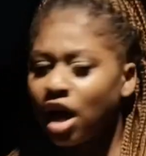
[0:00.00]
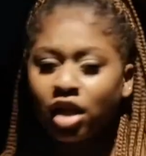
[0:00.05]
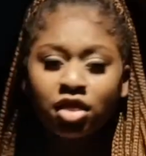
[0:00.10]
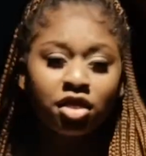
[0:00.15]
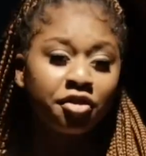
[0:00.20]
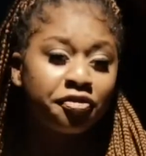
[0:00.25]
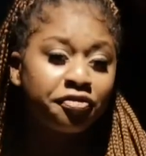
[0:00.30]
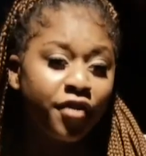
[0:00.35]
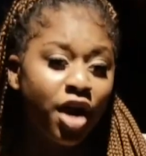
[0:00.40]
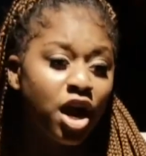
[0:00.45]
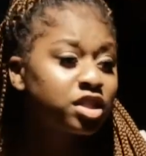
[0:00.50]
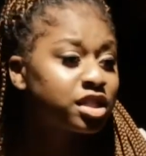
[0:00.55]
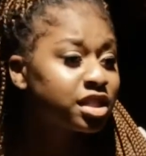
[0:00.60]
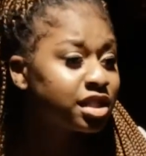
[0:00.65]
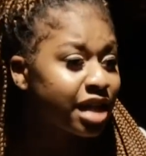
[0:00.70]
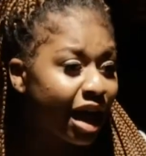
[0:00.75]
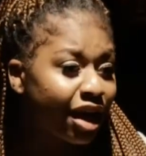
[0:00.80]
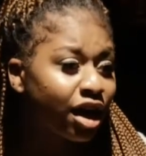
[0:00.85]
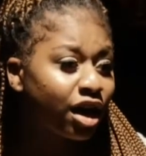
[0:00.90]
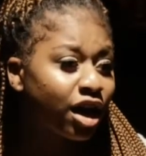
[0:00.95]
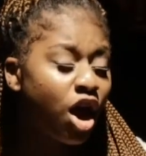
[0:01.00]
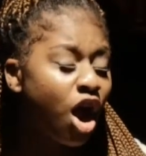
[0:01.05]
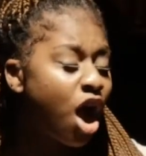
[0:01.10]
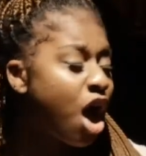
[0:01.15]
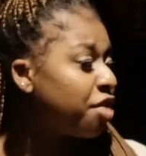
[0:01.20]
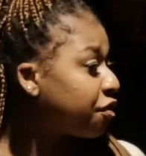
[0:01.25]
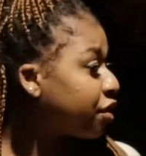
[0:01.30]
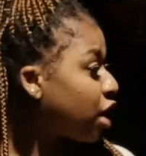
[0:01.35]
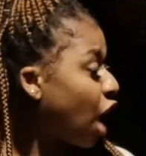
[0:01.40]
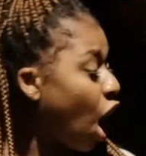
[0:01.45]
The first settler
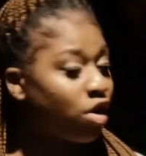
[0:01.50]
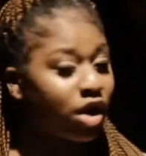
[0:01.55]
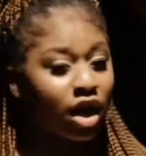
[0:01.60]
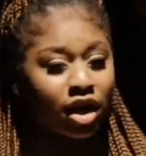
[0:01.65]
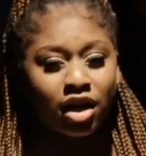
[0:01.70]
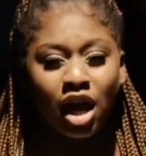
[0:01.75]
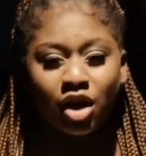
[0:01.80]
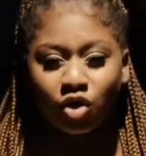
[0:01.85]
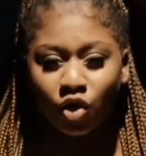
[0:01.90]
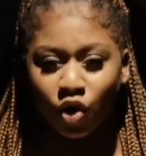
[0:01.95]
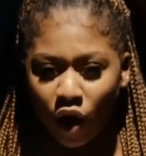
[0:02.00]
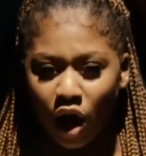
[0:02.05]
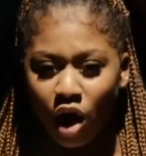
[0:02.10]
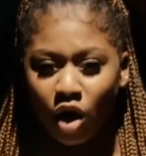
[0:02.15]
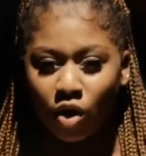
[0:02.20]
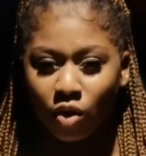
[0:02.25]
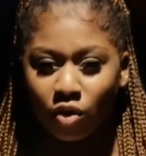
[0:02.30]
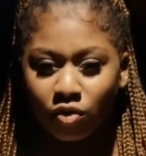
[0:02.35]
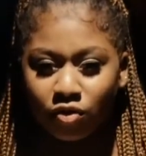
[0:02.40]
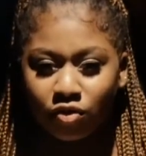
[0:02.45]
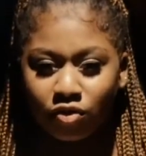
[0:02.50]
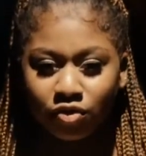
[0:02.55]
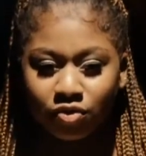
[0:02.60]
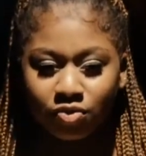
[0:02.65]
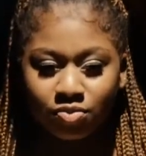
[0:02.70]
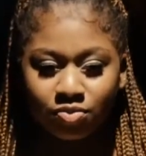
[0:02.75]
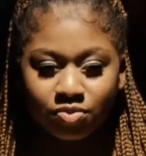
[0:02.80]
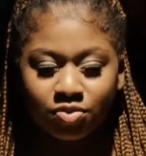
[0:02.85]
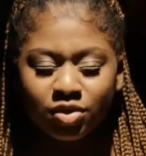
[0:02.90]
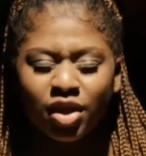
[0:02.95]
of Coconut Grove.
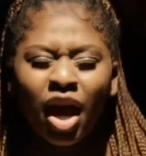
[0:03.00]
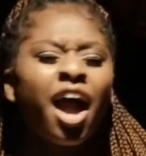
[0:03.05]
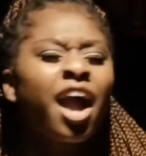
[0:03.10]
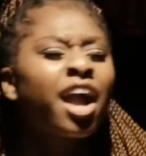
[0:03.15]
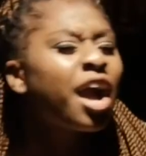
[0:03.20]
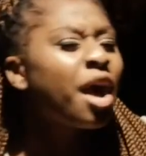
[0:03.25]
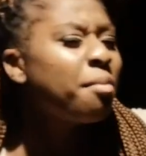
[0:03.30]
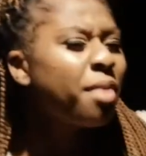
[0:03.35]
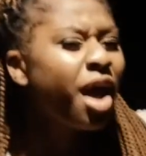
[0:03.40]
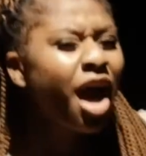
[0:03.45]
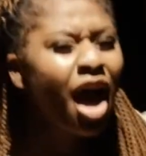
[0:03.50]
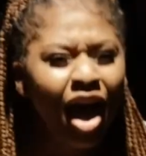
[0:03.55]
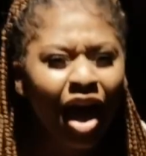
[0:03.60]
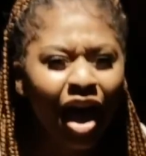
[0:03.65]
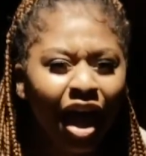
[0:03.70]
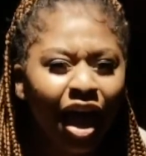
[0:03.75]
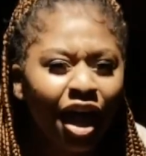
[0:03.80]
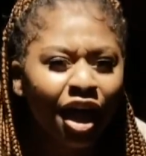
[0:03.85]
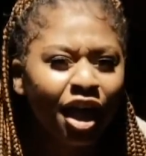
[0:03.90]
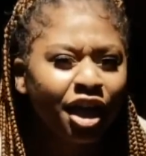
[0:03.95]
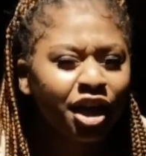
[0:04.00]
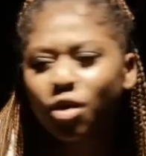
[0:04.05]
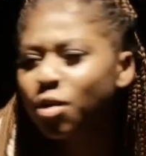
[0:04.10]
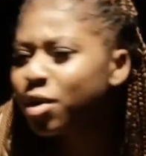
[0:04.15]
Come on, you